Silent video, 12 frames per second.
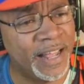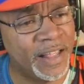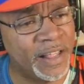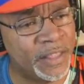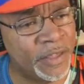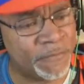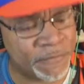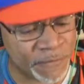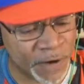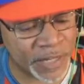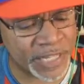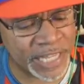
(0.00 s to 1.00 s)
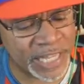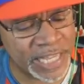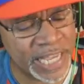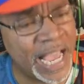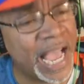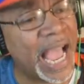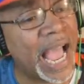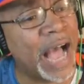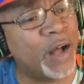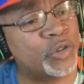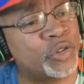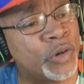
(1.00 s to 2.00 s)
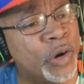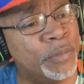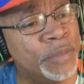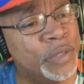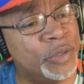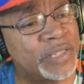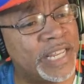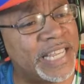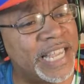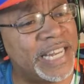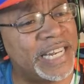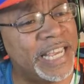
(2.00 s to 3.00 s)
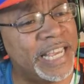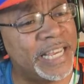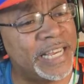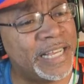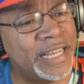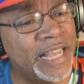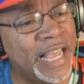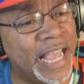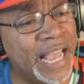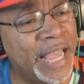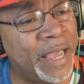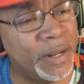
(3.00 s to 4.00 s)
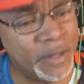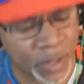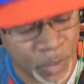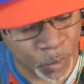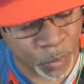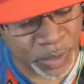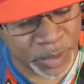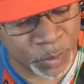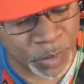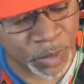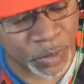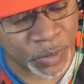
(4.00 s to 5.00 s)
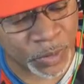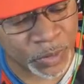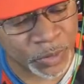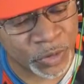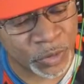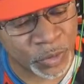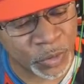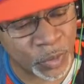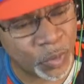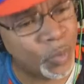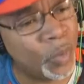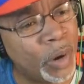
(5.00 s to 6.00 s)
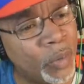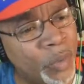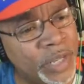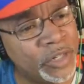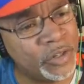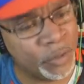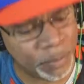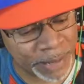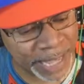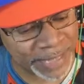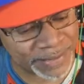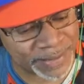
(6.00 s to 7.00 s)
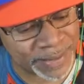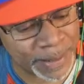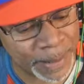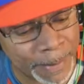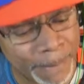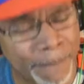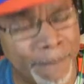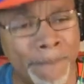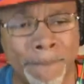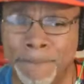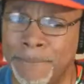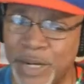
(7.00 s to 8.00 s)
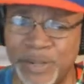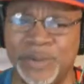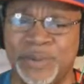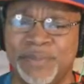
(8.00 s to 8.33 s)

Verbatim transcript: the funky outro music in here and we will do what we do best. Boom.